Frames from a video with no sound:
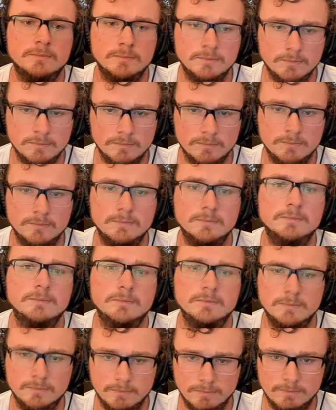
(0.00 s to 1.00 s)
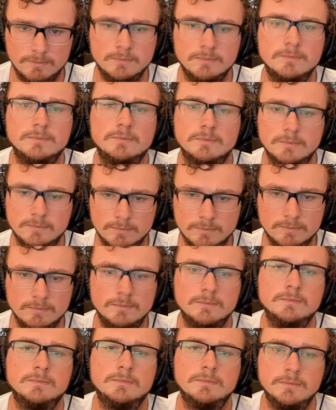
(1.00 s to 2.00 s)
Now let me tell you a little story
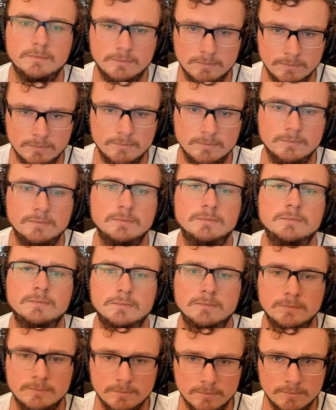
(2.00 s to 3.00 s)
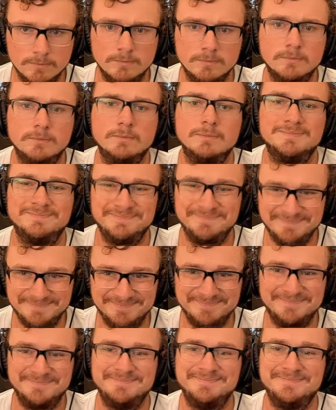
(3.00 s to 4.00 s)
about a boy named Ren, born March
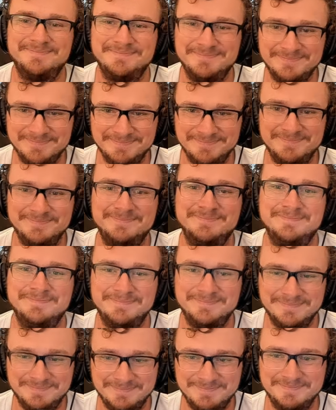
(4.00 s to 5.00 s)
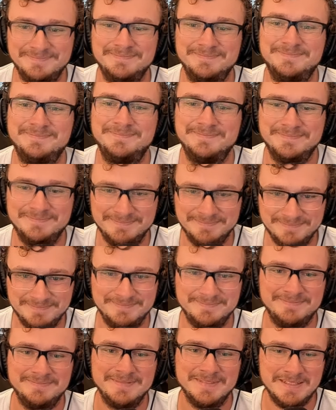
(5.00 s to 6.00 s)
nineteen ninety in the Celtic Welsh
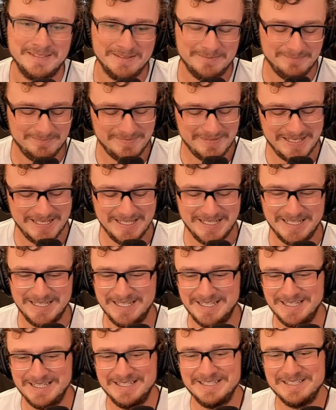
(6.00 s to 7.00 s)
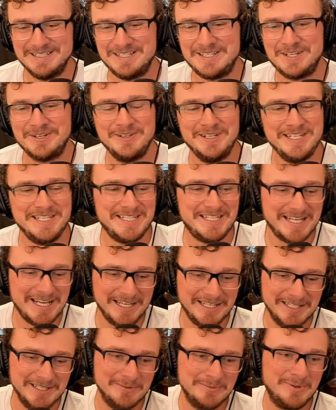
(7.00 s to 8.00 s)
ends. We didn't have... And so he's
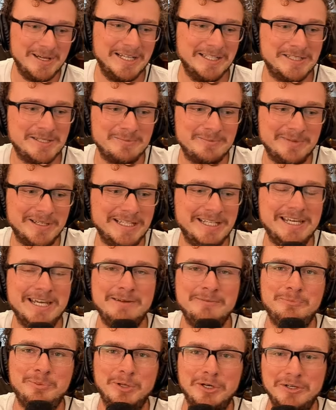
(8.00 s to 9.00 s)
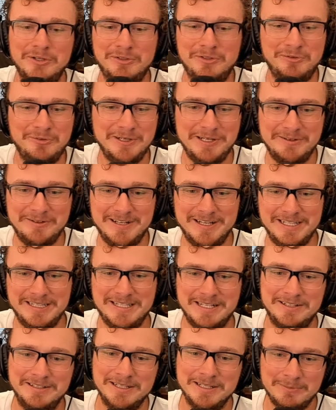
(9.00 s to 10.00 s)
taking you back to Money Game Part three right
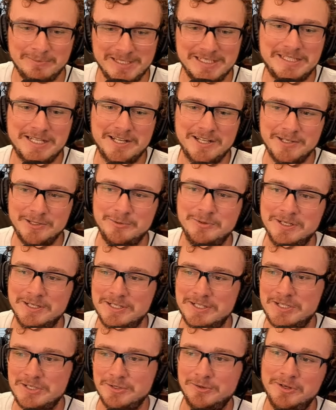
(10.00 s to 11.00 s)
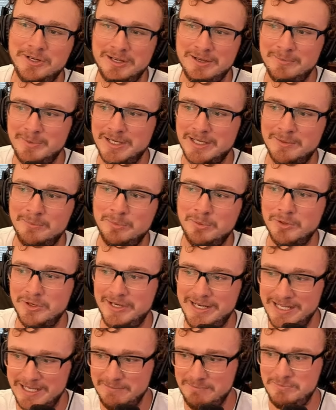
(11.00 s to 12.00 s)
there. Let me tell you a story about a
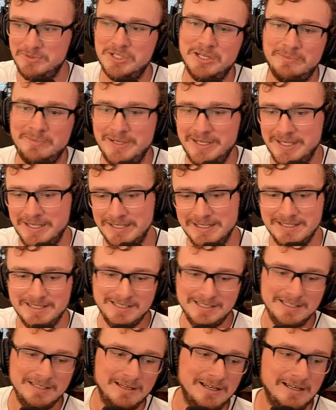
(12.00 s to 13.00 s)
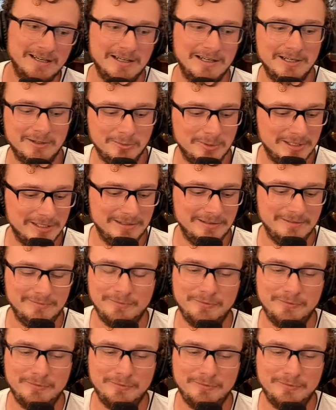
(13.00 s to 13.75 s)
boy named Jimmy, uh, what...